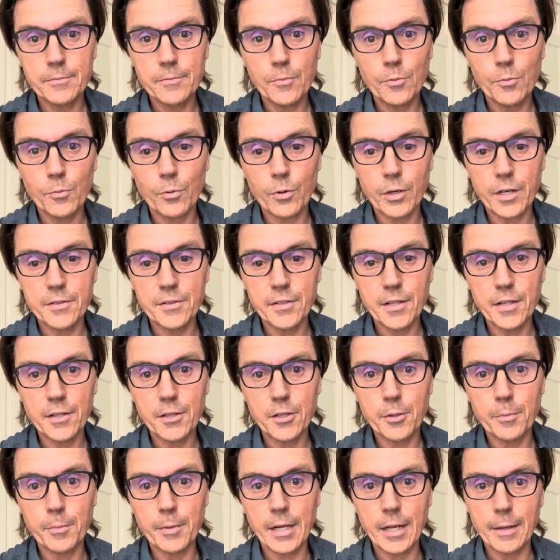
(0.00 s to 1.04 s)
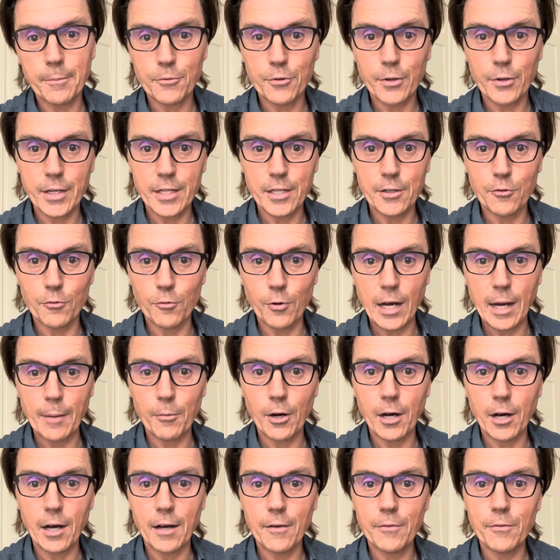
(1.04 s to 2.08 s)
will continue, but I'm trying to drop
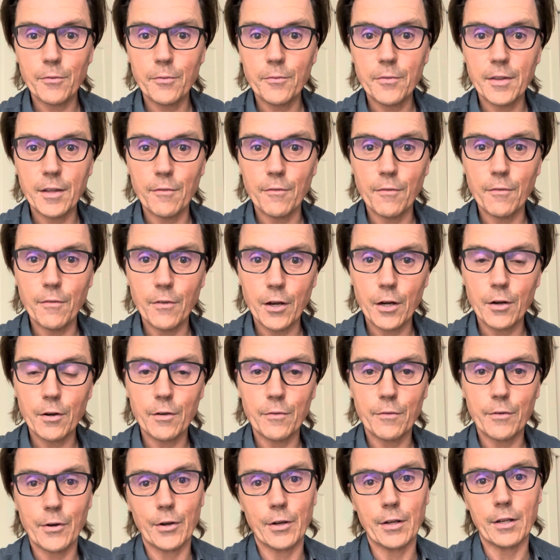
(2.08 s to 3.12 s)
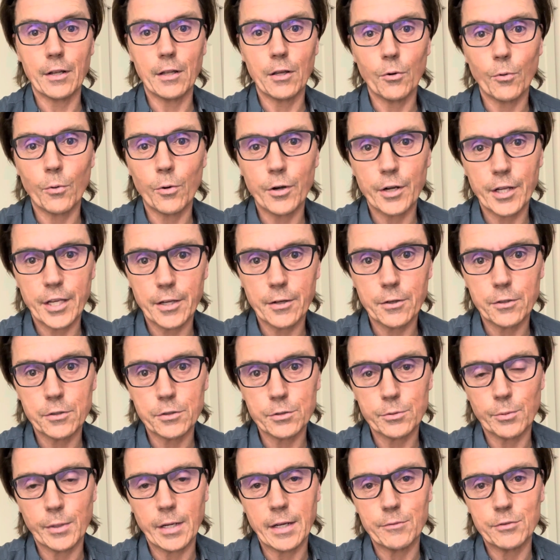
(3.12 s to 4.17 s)
off the very, very low earning years
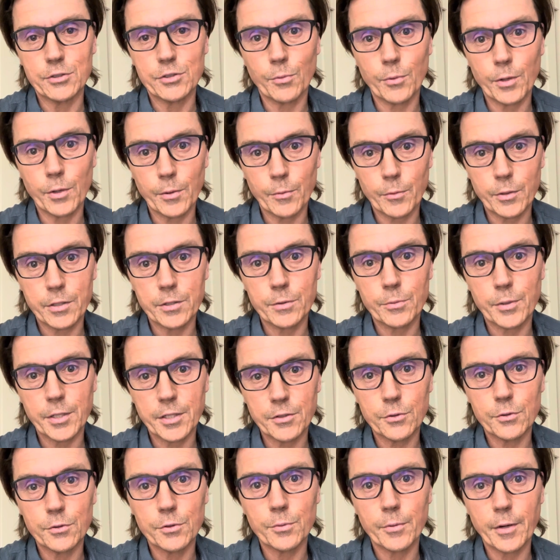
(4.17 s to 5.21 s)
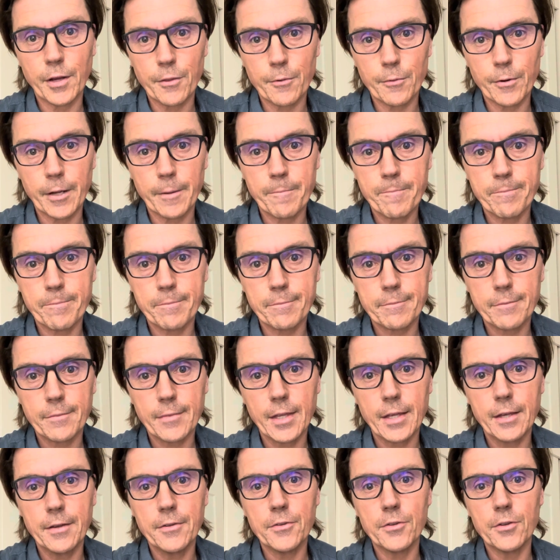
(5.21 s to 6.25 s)
when I was 21, 22, 23.
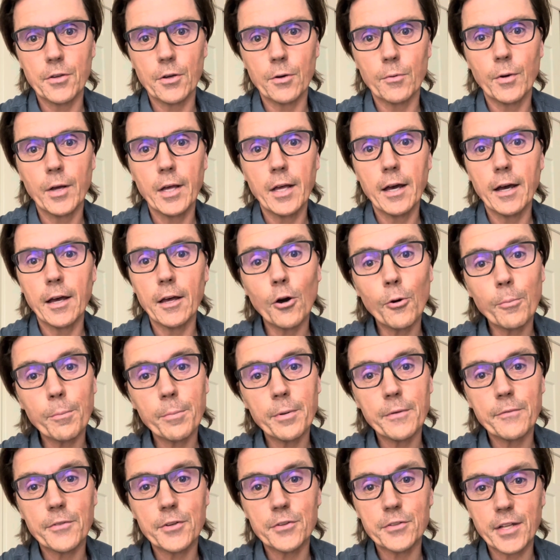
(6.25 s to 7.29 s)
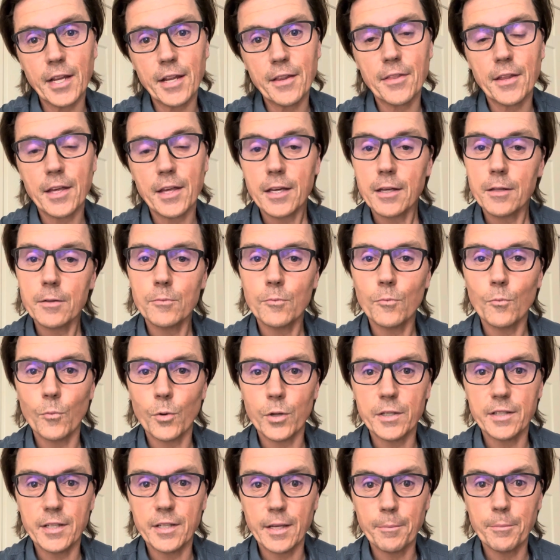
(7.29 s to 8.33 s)
So I hope if there's
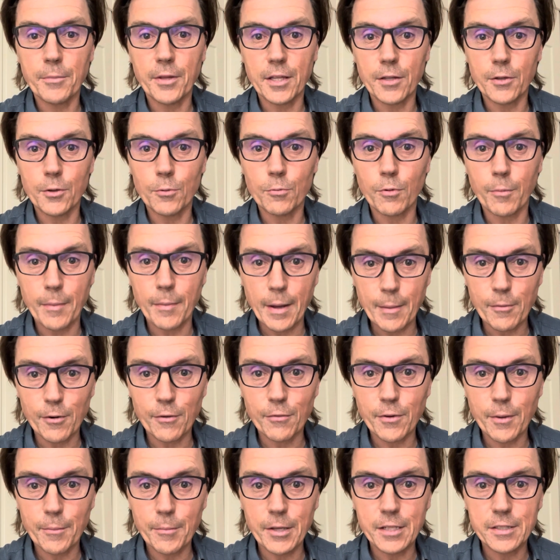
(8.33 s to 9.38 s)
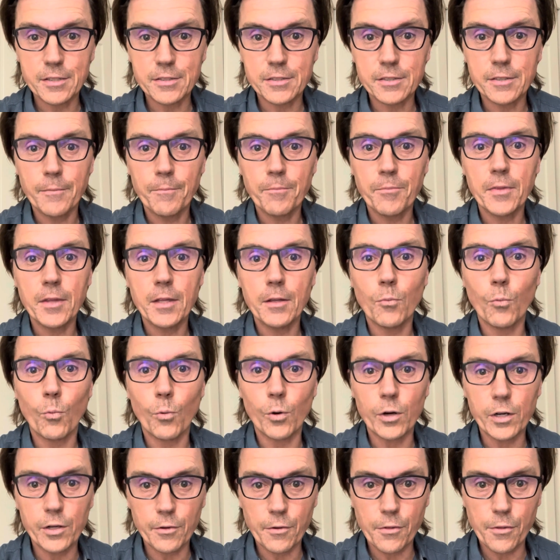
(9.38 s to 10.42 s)
one tip that you remember from this,
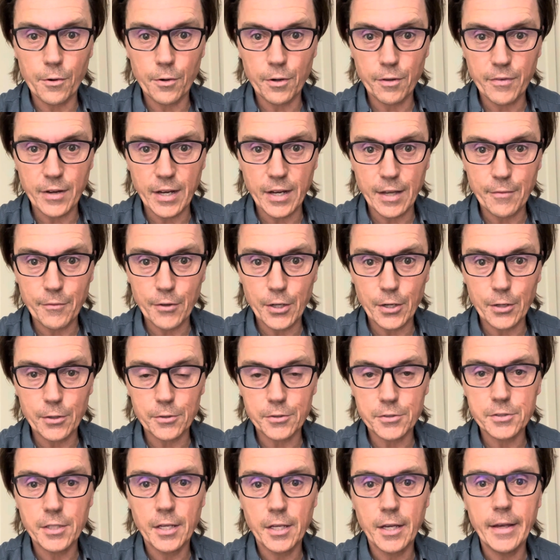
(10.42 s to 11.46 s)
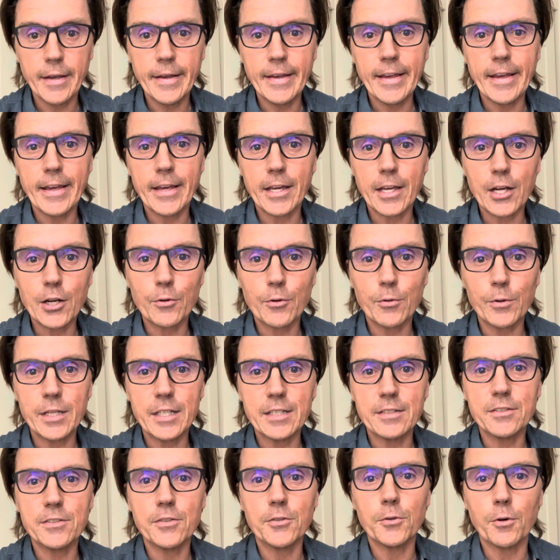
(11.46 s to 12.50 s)
work your 35 years,
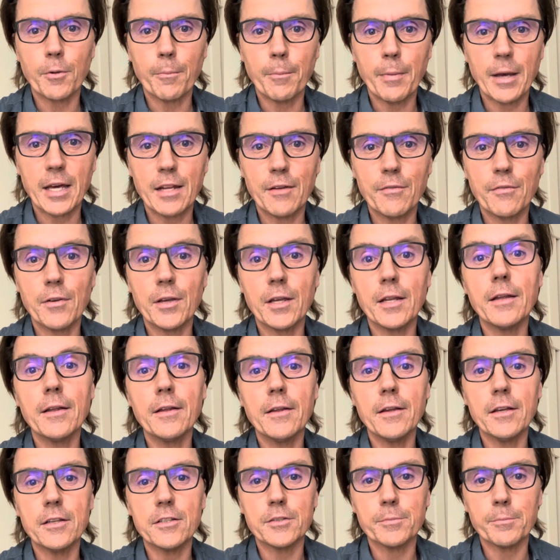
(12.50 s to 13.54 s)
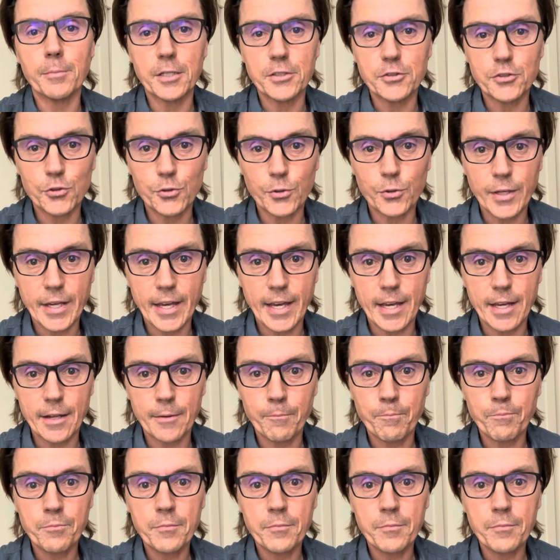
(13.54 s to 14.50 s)
increase your benefit as much as you can.